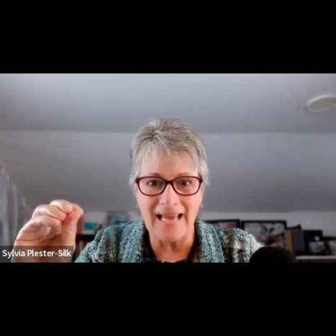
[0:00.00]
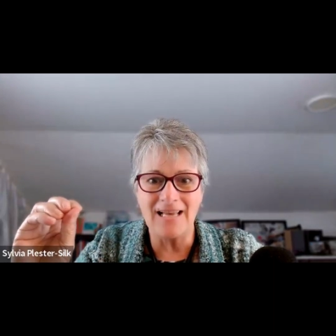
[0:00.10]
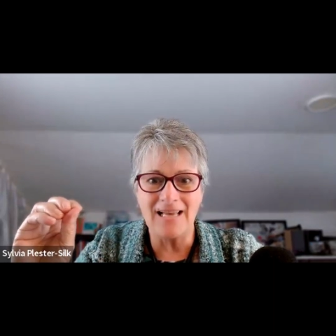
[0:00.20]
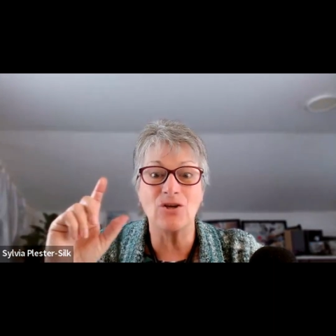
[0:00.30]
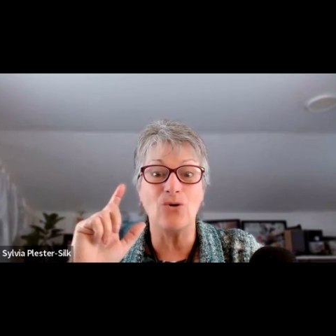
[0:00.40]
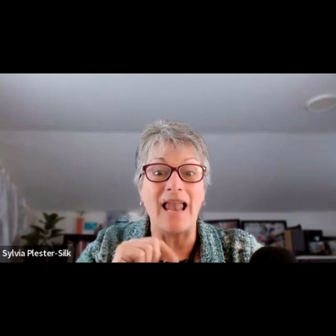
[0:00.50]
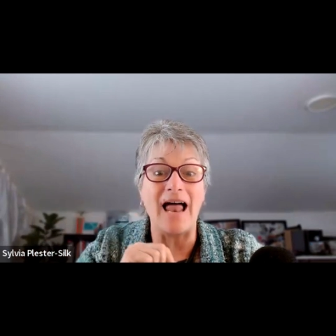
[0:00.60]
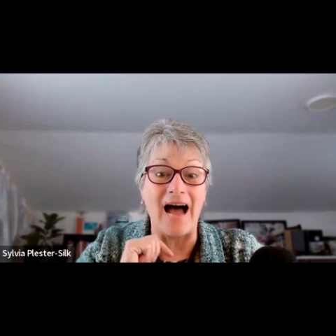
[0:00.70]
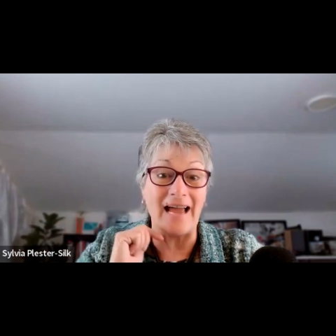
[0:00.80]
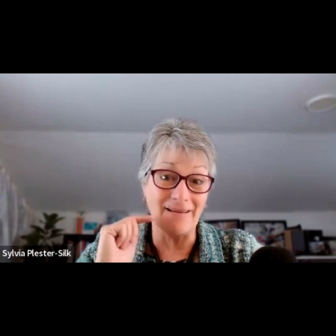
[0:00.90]
So
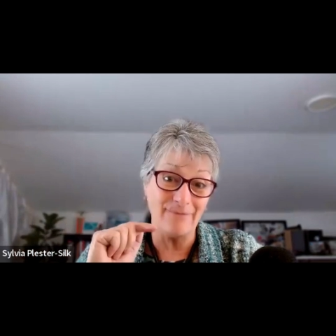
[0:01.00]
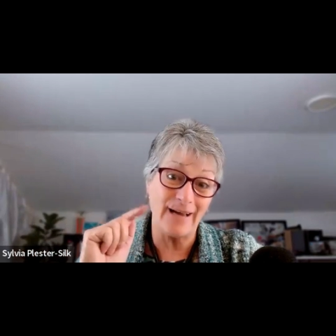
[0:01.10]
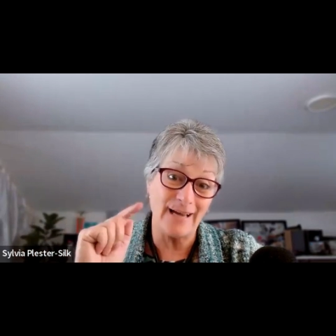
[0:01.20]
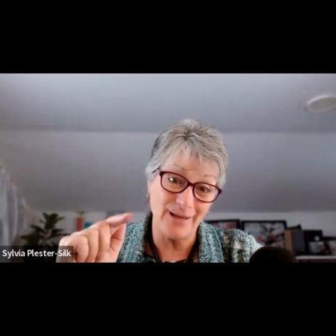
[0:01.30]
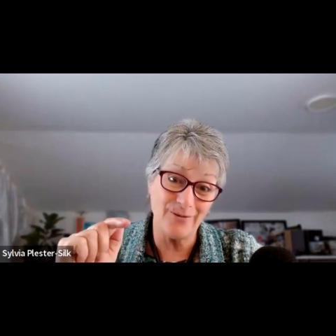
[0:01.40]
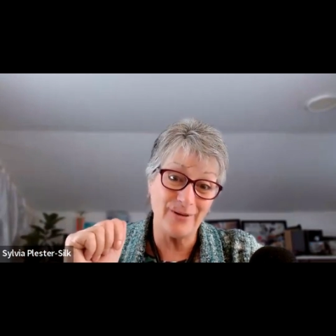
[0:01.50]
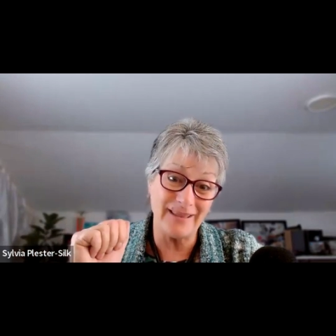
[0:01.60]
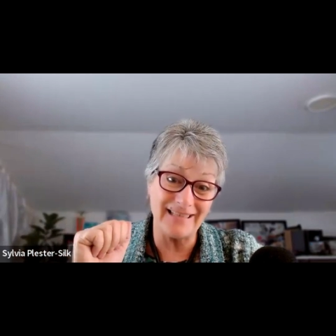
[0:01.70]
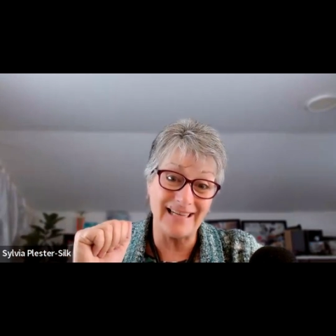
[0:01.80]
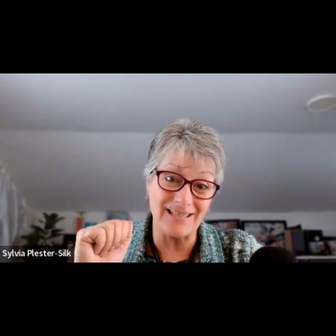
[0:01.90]
I invite you
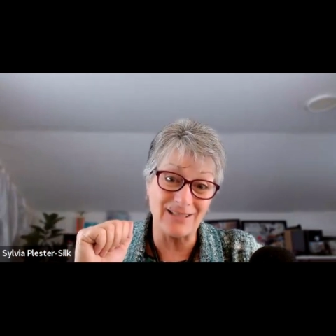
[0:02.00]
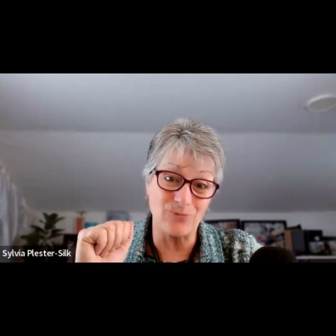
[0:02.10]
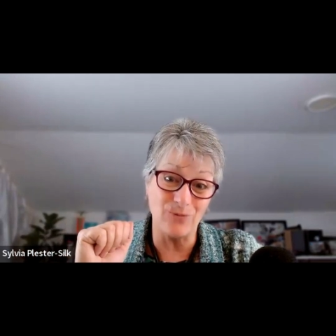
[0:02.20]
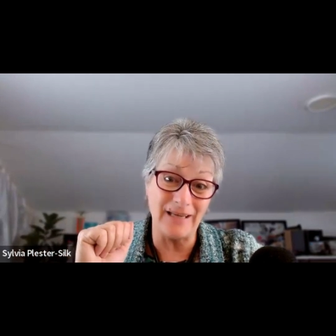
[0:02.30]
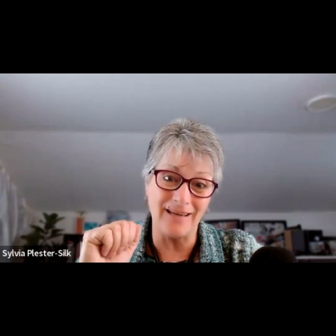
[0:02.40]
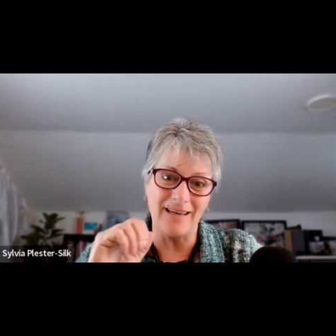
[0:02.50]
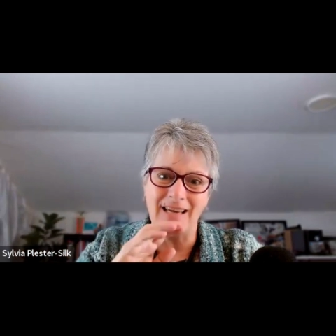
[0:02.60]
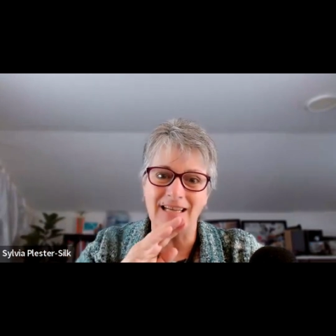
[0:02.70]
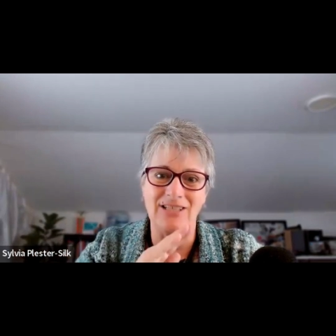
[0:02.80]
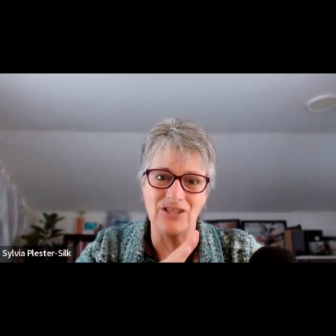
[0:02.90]
in the next week
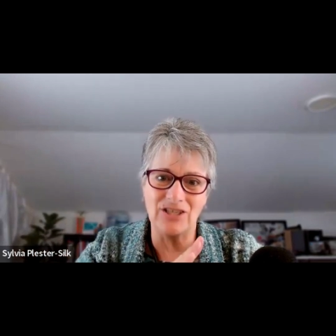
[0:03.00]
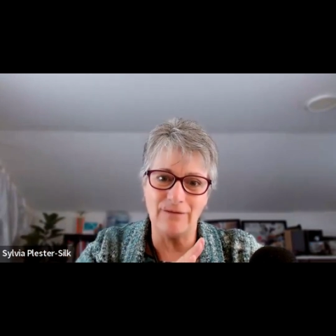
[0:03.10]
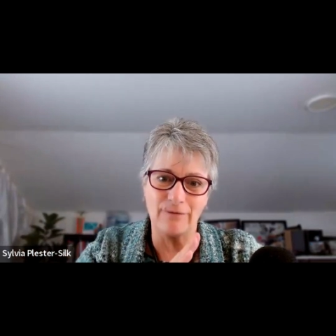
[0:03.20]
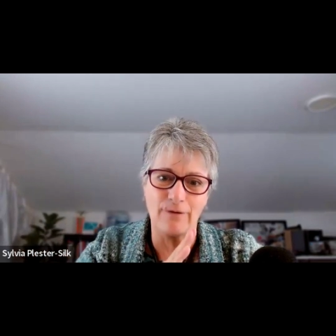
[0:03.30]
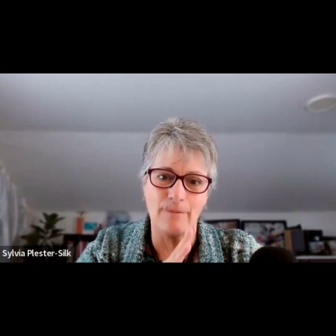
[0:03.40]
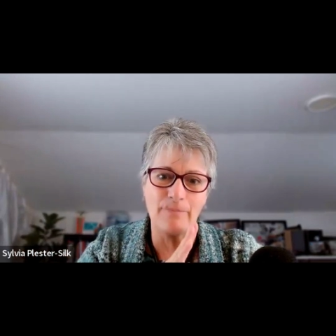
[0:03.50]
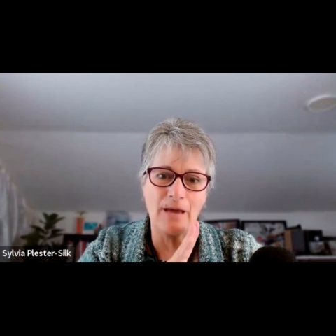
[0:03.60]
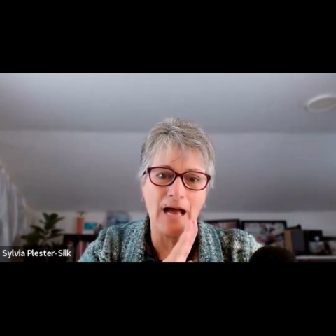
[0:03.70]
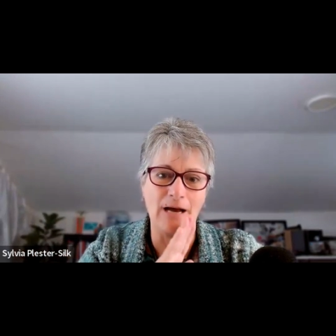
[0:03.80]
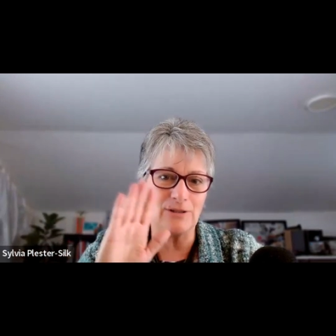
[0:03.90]
to shift from
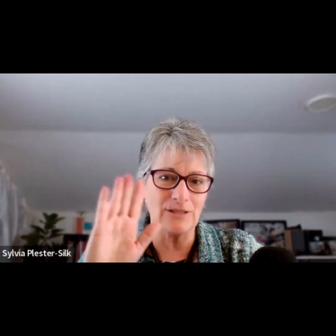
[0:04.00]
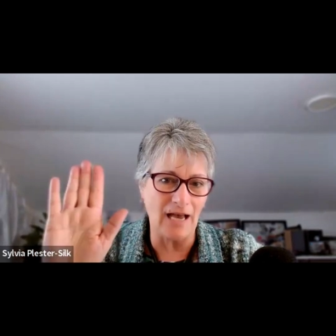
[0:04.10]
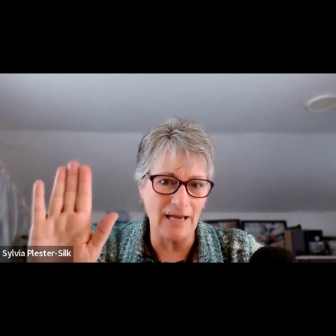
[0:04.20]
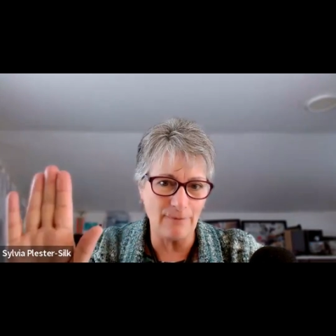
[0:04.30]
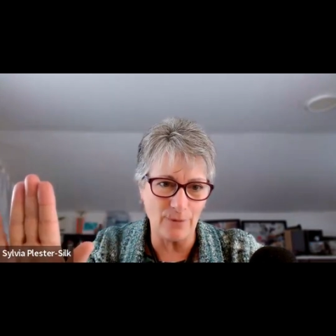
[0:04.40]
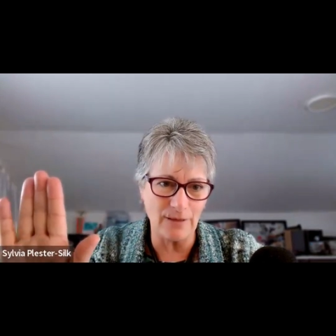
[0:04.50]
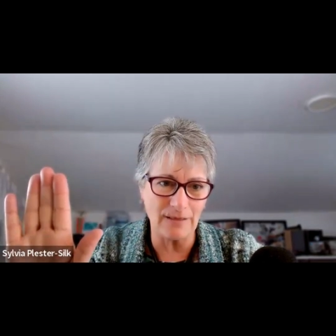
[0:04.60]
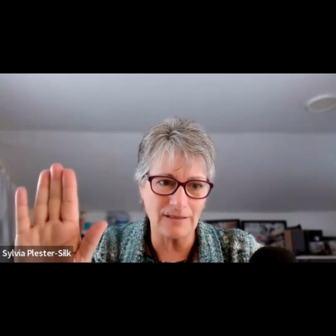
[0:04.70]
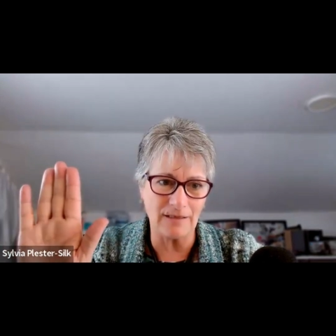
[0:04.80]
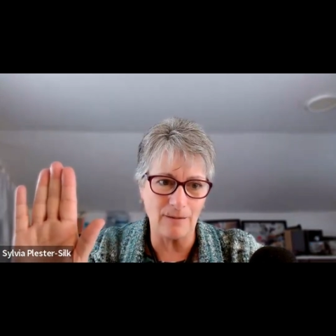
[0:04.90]
the outside
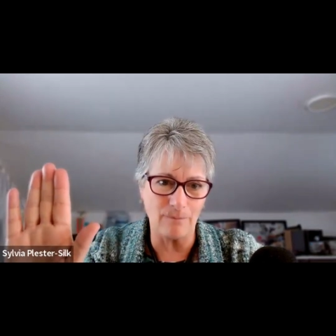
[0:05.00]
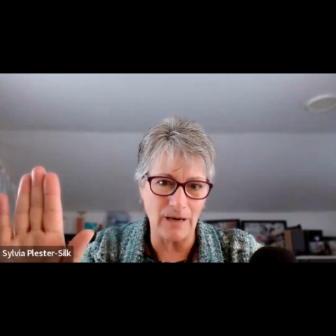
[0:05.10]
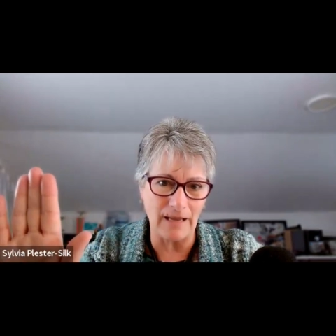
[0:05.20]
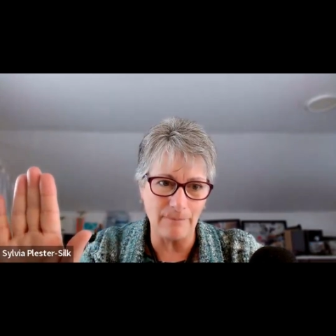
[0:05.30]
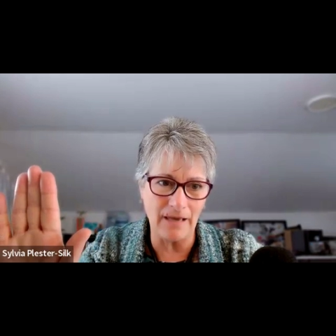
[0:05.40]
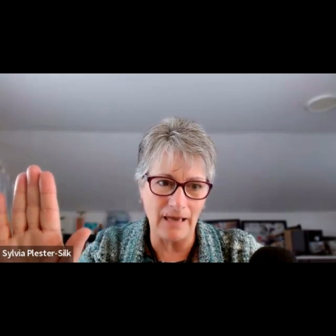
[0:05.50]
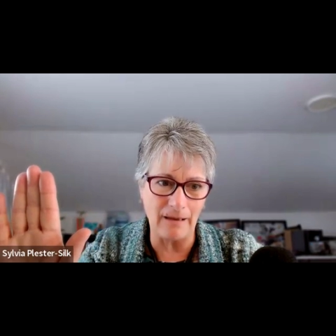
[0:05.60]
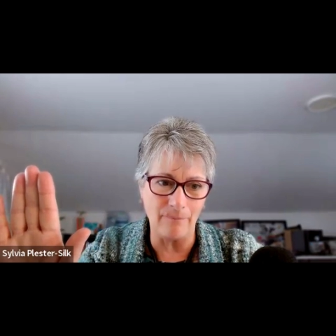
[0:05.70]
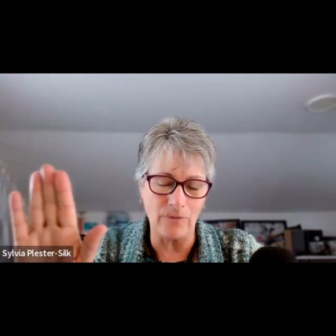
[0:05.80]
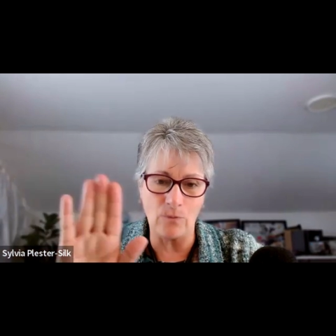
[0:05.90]
focus and the blame
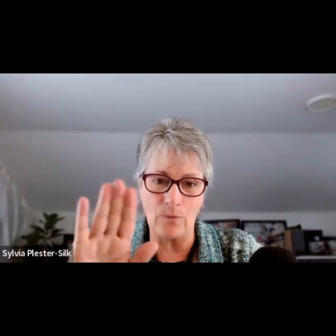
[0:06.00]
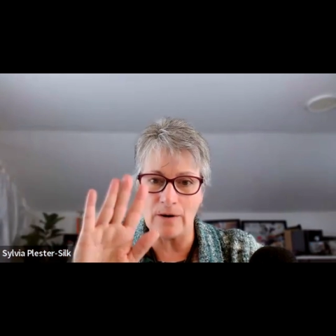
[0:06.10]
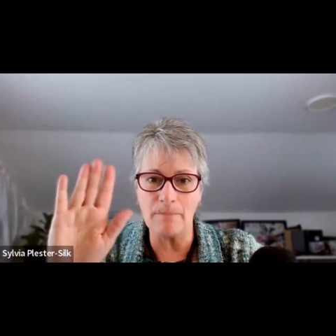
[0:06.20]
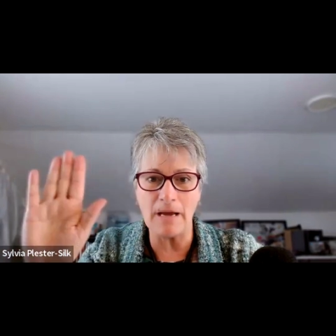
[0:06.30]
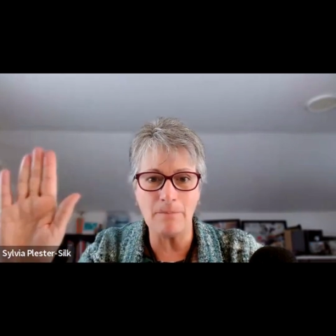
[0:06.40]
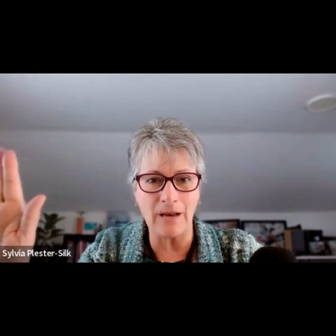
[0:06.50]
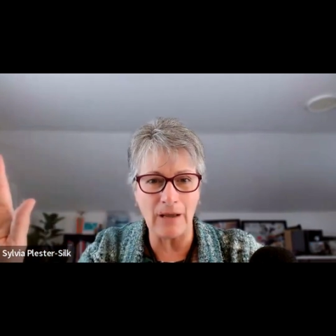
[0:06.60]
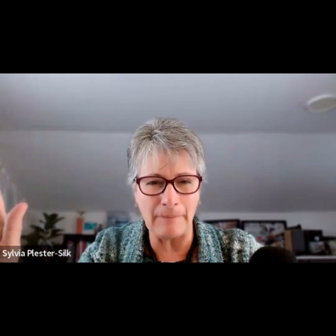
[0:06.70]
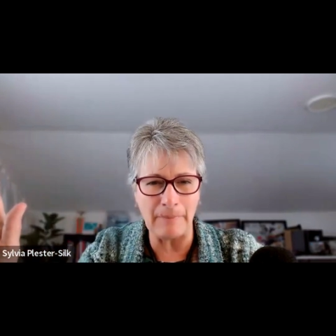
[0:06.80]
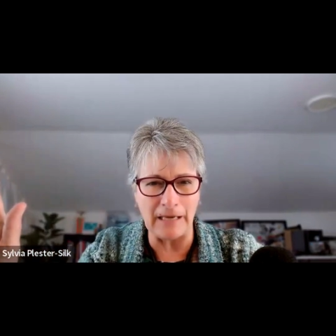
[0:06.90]
game. Where am I
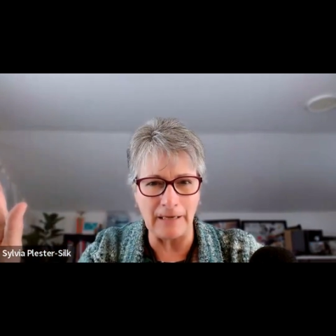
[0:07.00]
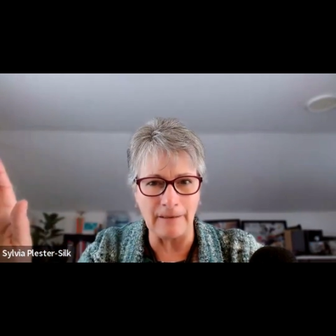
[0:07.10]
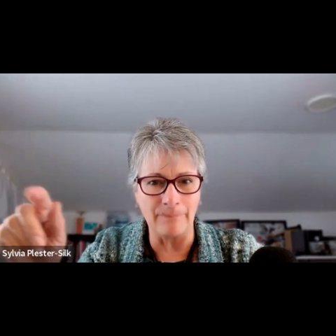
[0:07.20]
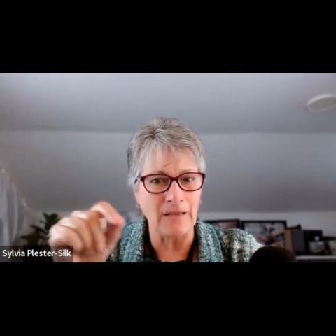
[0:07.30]
blaming?